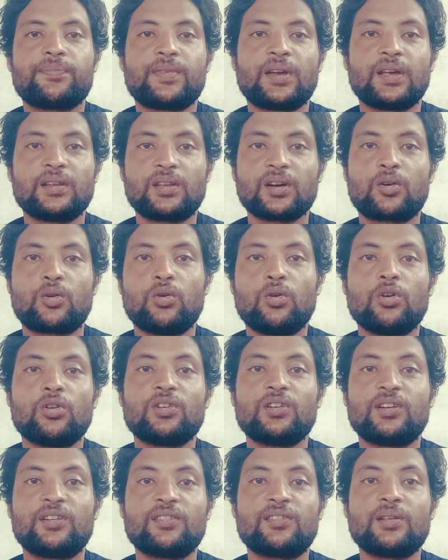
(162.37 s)
At the core,
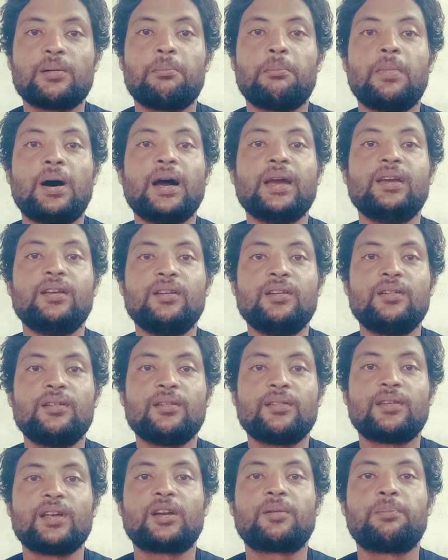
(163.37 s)
it is the mind
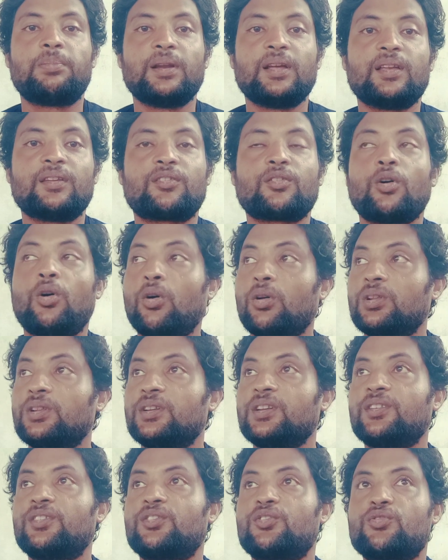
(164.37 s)
that plays all
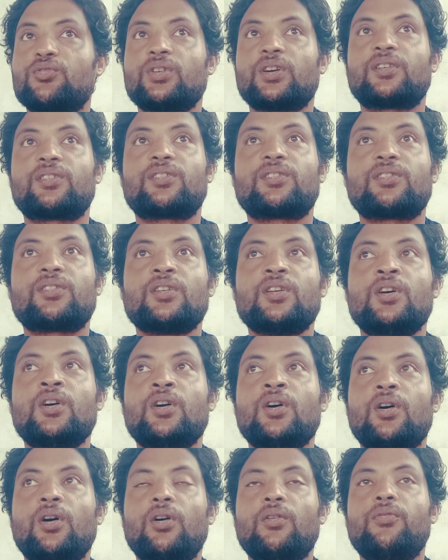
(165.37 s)
these tricks
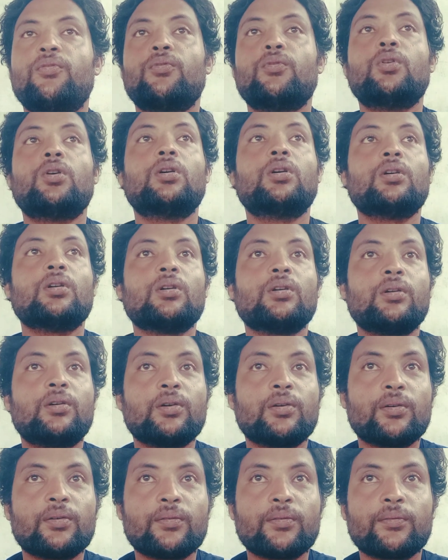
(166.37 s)
of world,
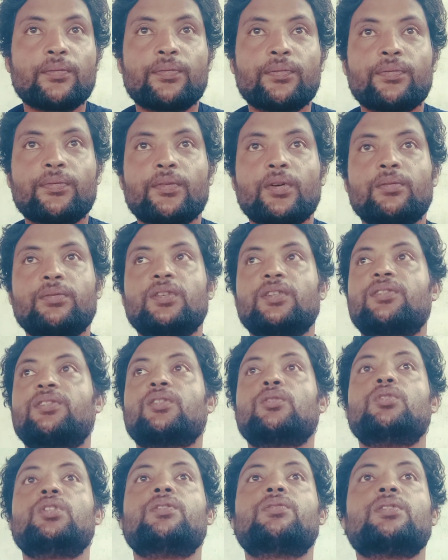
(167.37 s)
this
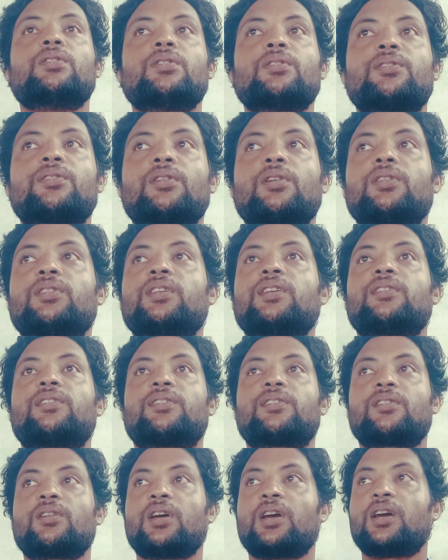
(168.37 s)
universe, on
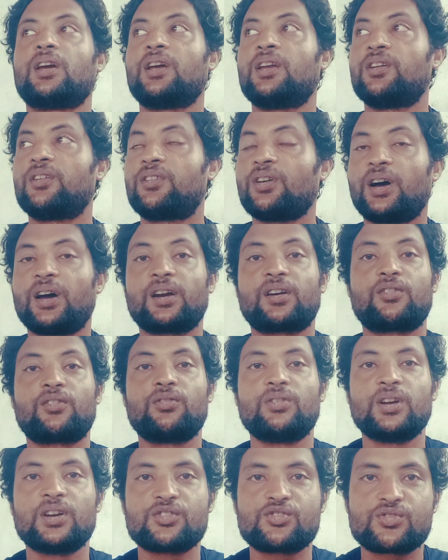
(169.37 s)
this entire
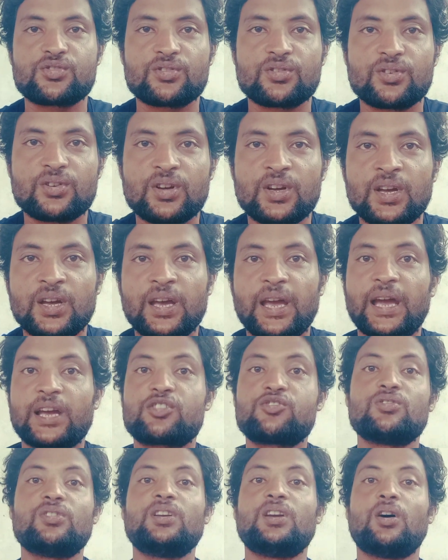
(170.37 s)
creation.
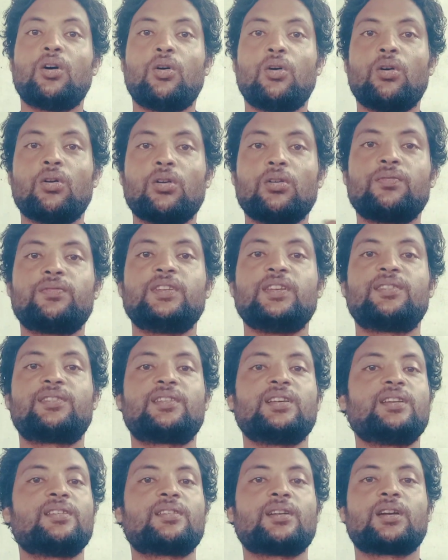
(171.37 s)
Actually, all of these
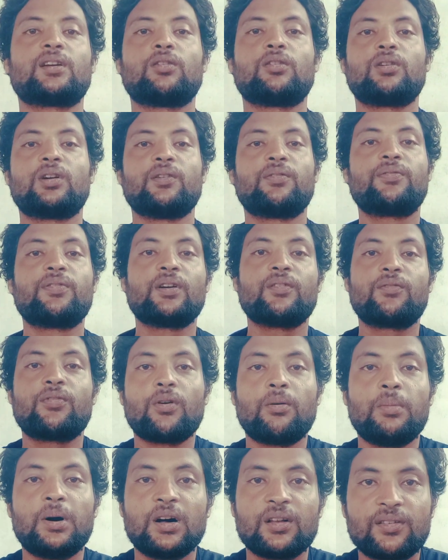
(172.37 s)
things are not different
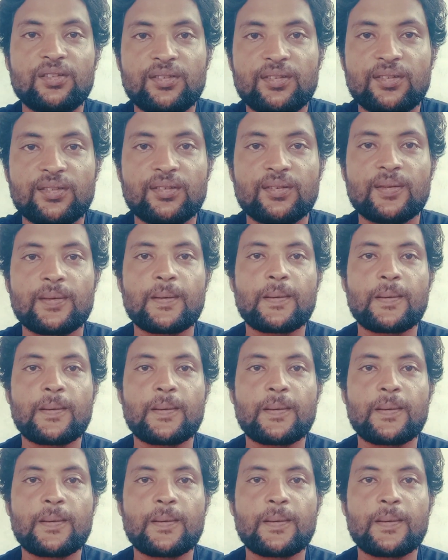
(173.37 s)
from us.